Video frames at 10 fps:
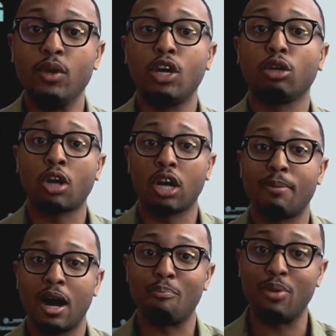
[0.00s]
and we go
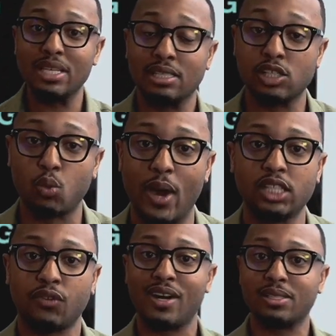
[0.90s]
talk about business
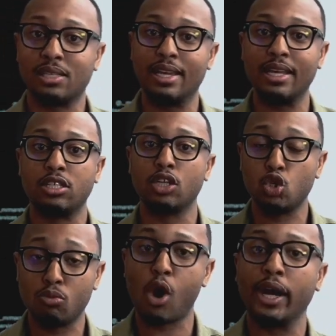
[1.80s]
ways for us to get into
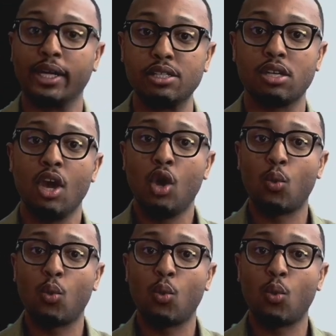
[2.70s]
new markets,